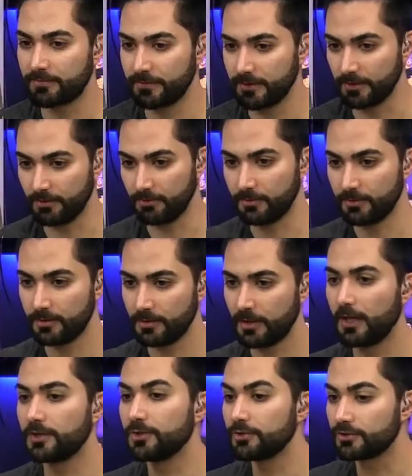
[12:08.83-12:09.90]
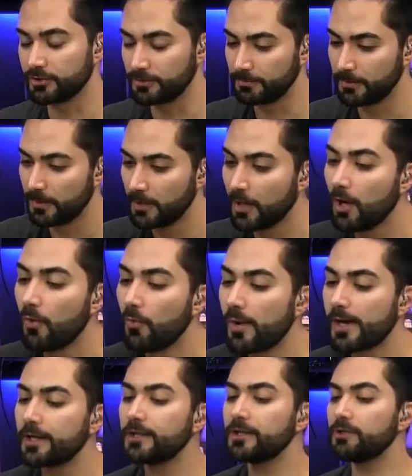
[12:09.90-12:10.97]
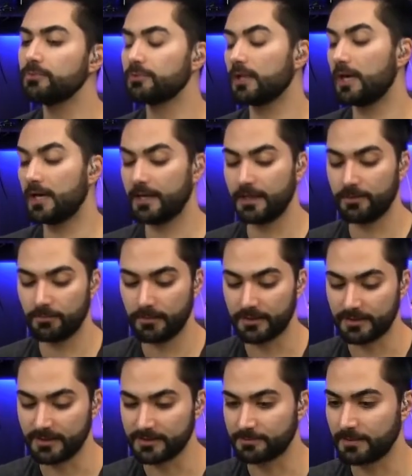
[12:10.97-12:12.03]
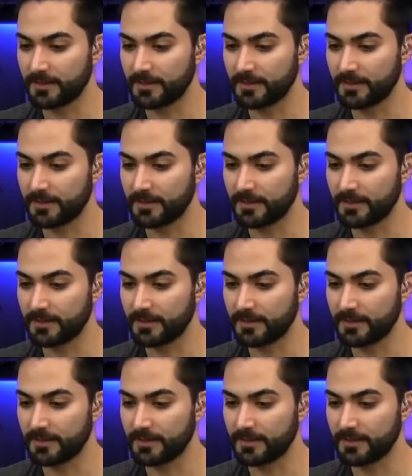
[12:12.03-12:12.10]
for you on YouTube, where do you lie with this?